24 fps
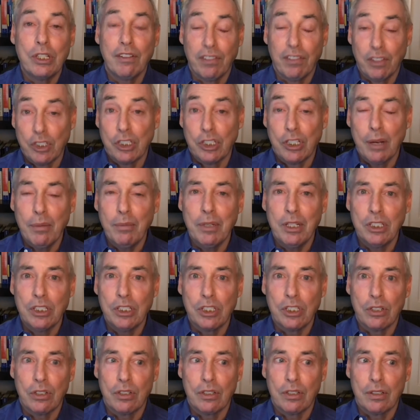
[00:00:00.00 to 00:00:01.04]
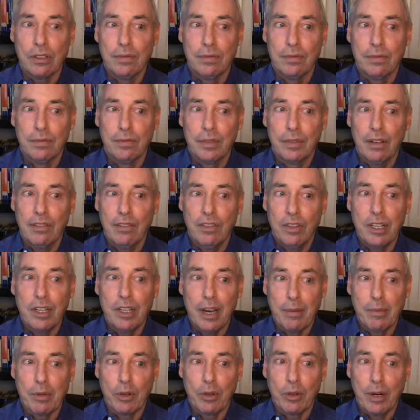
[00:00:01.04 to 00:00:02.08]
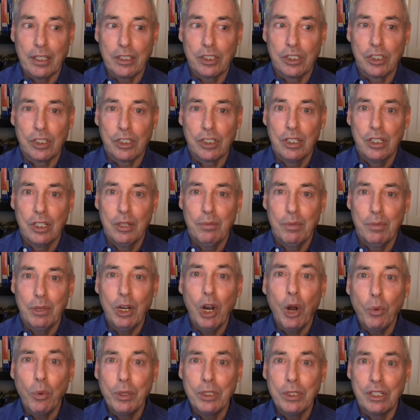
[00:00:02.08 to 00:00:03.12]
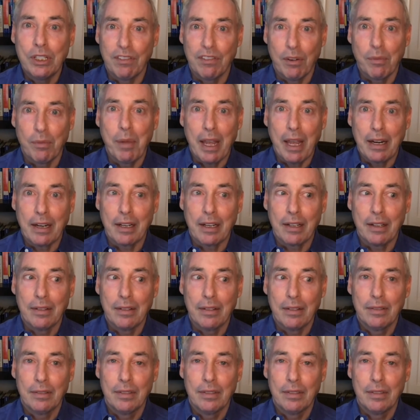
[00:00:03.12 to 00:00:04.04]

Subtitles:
for some concern for the Democrats, but no reason for panic?